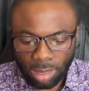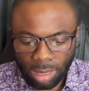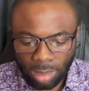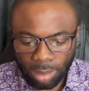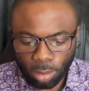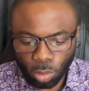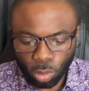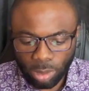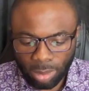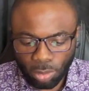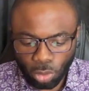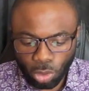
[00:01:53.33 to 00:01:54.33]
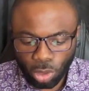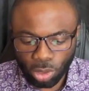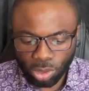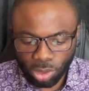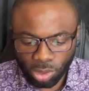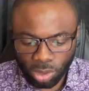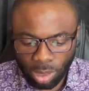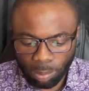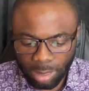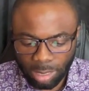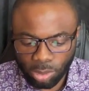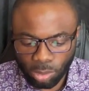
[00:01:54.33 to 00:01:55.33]
Hallelujah to Jesus. God
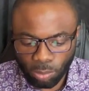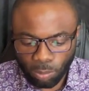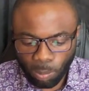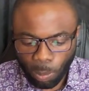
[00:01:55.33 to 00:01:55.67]
bless you.